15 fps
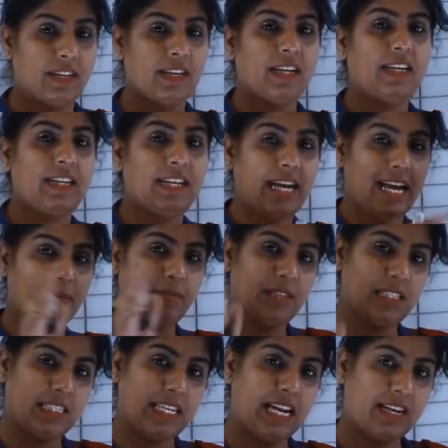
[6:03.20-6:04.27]
In the animals
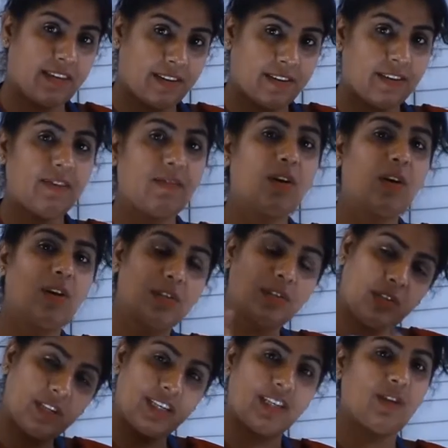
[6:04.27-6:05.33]
category we also
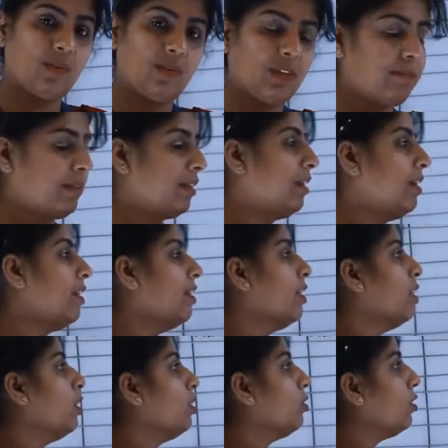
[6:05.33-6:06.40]
include the bird.
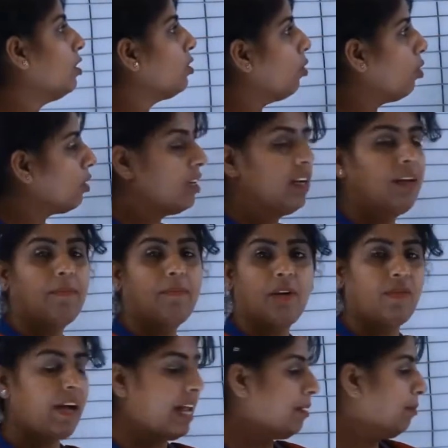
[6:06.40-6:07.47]
So the total number of
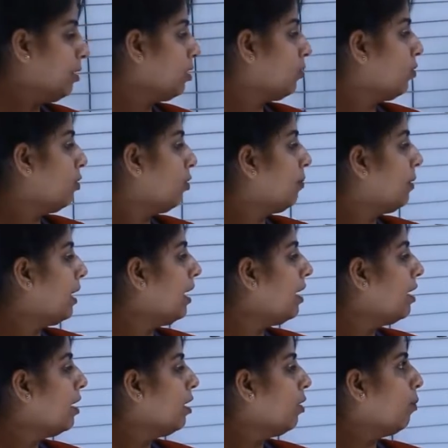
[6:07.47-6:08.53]
animals would be
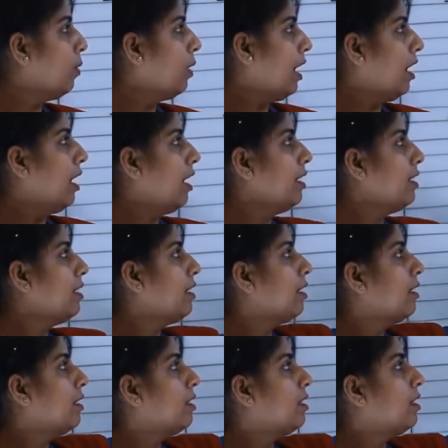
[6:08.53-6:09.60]
1.
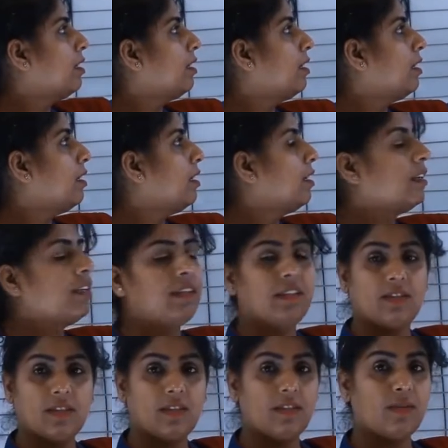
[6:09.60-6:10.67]
This
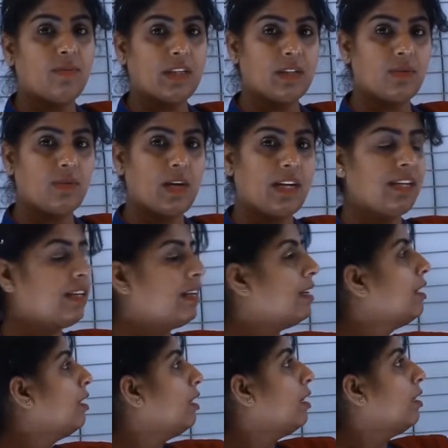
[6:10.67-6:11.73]
is the first one.
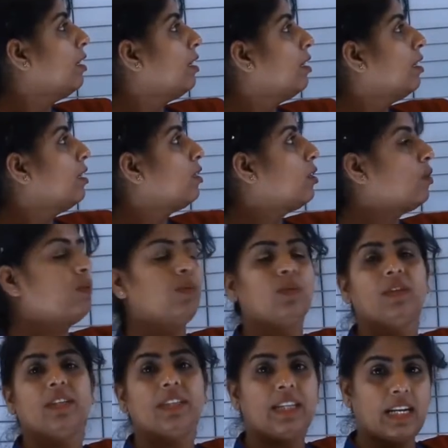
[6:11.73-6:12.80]
2,
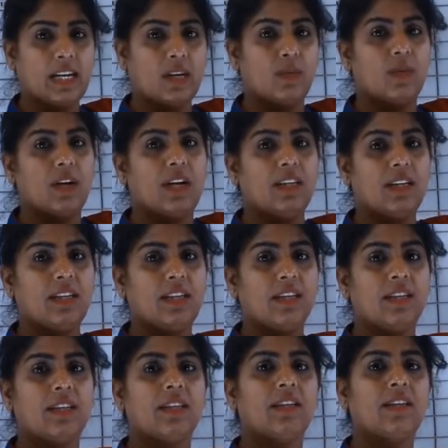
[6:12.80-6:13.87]
the second one.
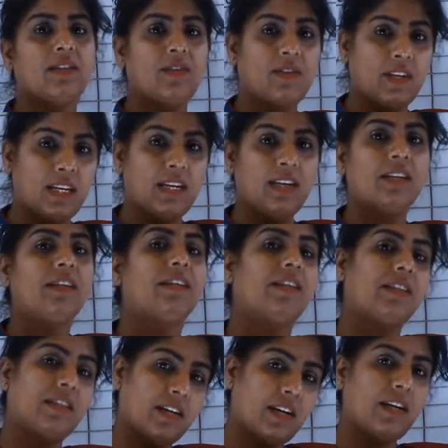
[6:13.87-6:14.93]
3, the
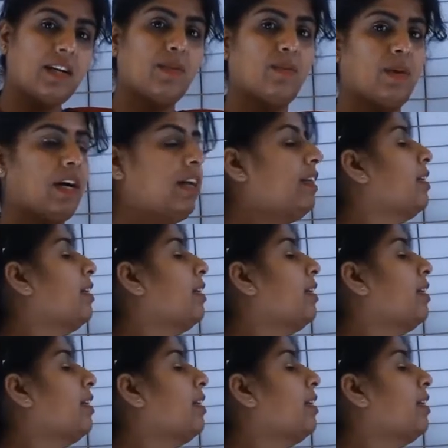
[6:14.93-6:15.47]
third one.